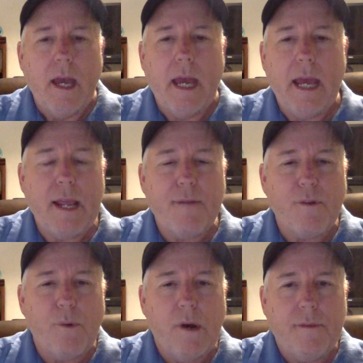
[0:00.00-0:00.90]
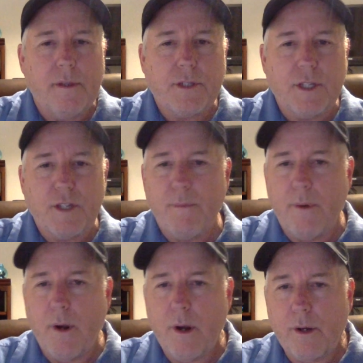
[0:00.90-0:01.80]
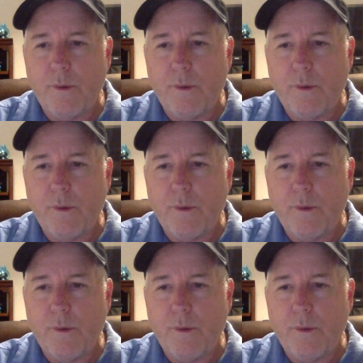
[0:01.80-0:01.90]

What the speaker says: Hey everyone, this is Mark